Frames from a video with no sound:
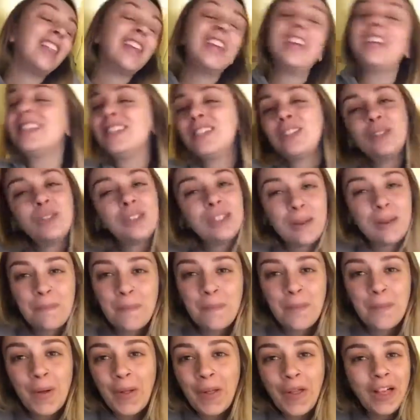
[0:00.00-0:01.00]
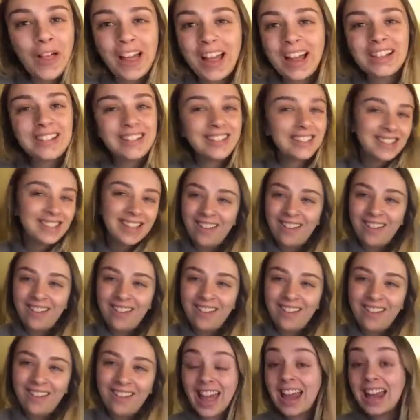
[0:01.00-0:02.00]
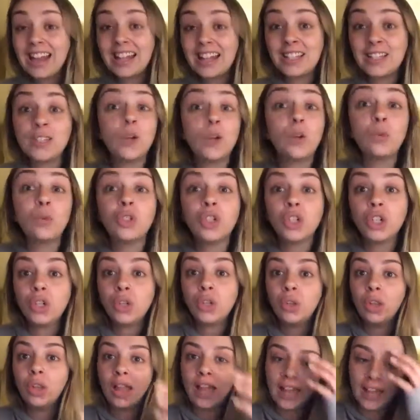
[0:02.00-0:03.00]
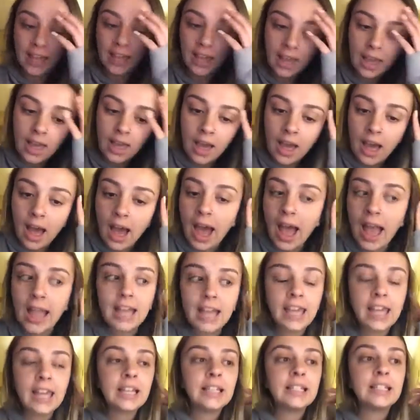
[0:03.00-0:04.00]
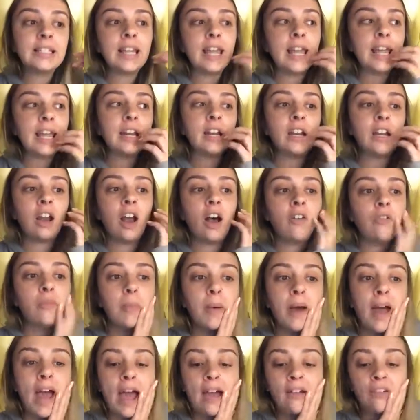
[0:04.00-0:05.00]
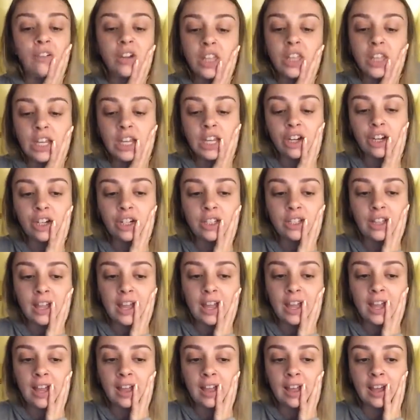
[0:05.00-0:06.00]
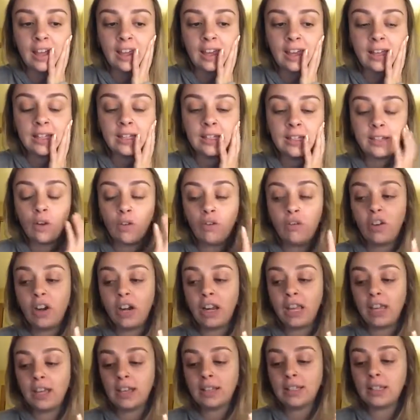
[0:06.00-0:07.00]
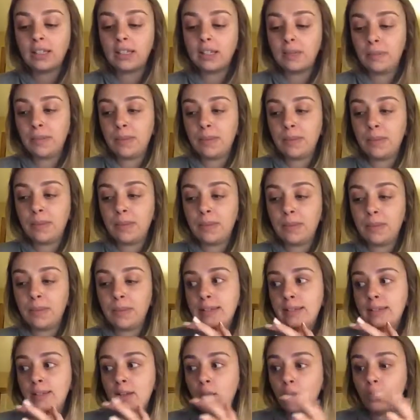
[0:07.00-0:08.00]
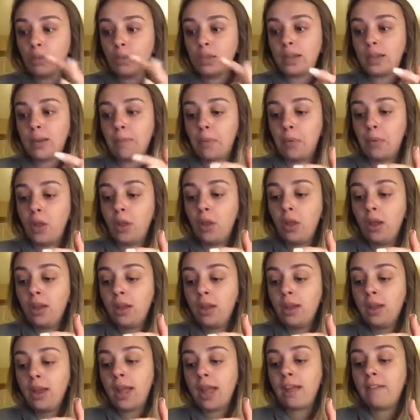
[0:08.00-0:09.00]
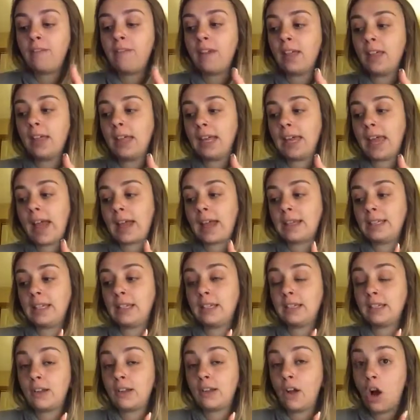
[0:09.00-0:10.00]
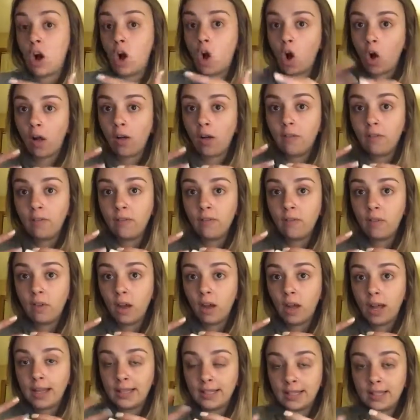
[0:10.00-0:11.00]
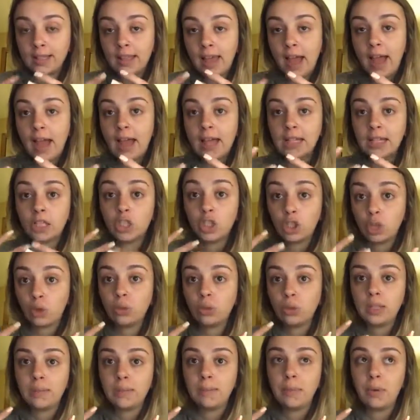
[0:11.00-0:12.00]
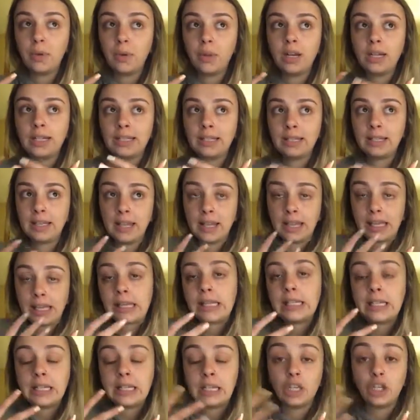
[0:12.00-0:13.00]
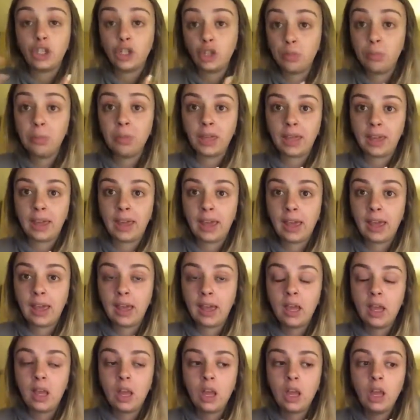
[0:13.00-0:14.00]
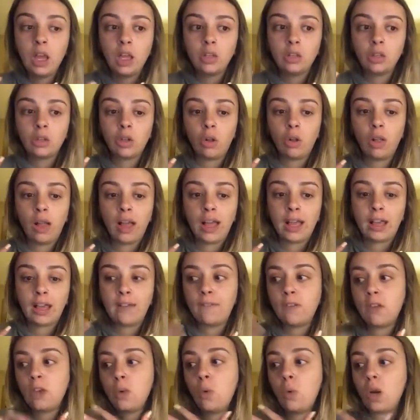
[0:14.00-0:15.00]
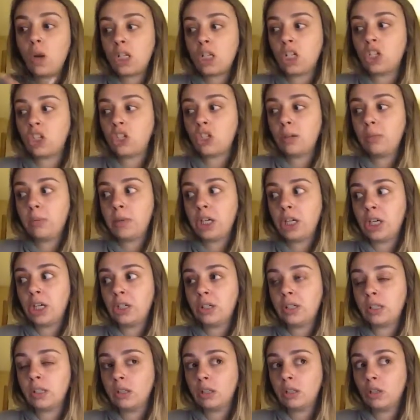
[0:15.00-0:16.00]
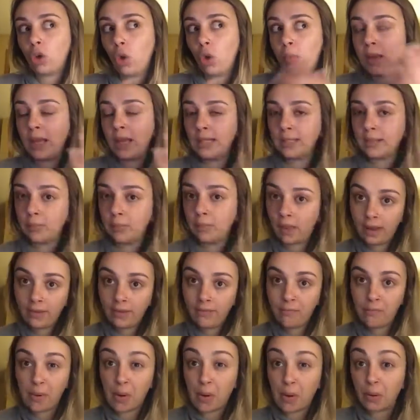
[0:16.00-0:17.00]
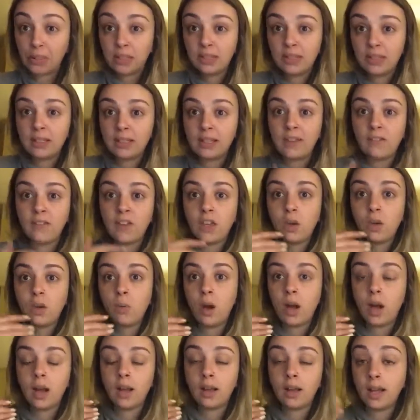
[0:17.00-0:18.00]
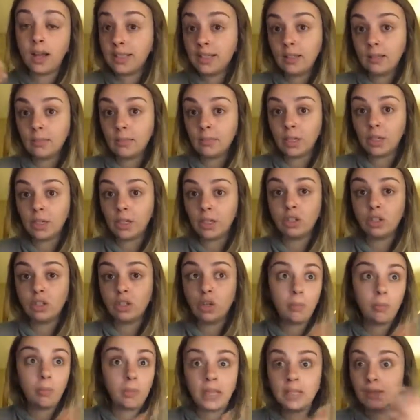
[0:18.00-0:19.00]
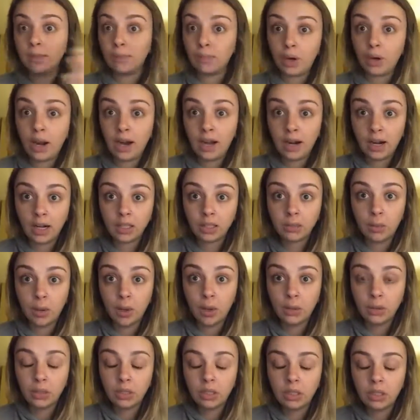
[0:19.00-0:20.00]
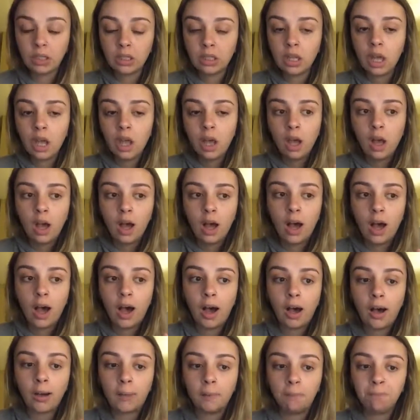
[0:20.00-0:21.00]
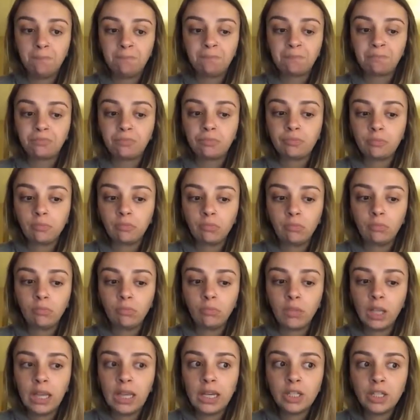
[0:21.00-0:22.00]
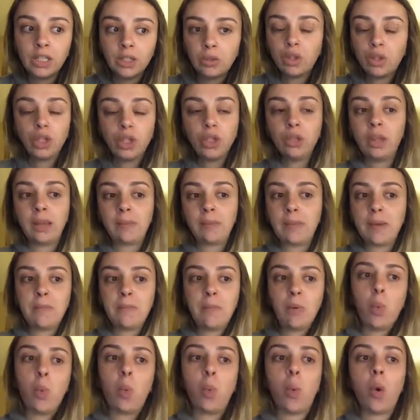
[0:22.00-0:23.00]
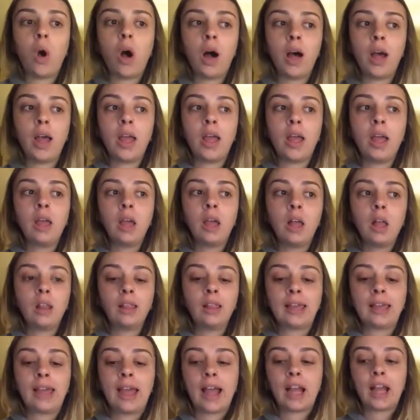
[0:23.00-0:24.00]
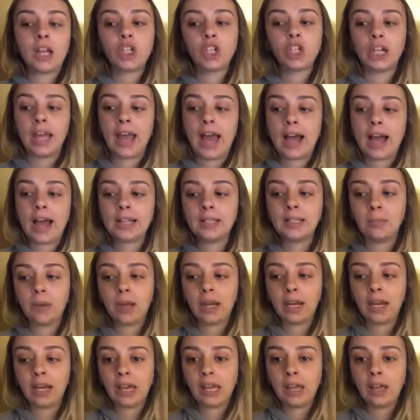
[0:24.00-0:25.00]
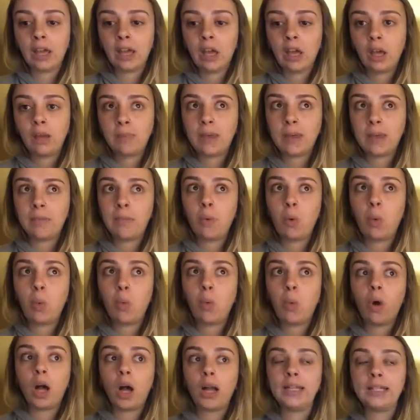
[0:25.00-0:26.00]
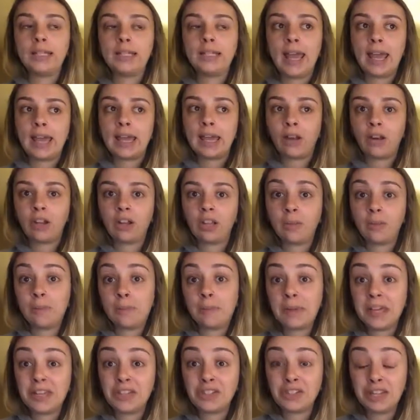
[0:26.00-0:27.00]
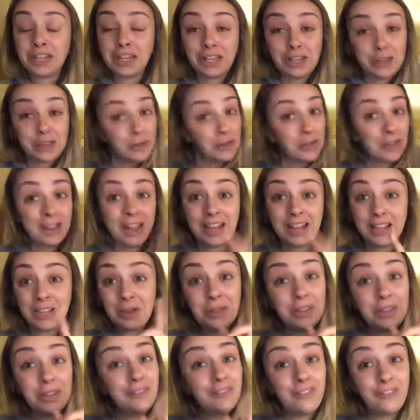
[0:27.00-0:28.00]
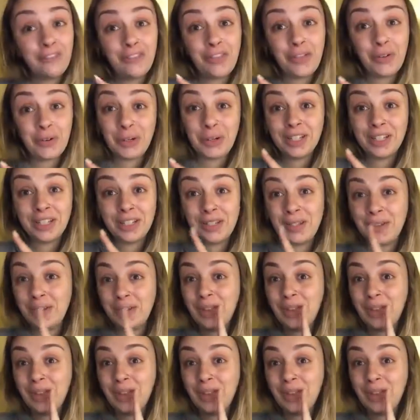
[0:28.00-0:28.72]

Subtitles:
Like, it's so simple. I just love it. And it's so true. Like, I can't say it enough, but everything you're saying, like, it's so funny because this business is so simple. And I feel like Cassie has taught all of us that it's so simple and it's easy to duplicate. Yeah. So, like, if you want distributors, go make some life posts. If you want customers, go make some product posts. And it's so true. Like, people want, like, extra gas money. People want to hang out at the beach. Like, you live in Florida too.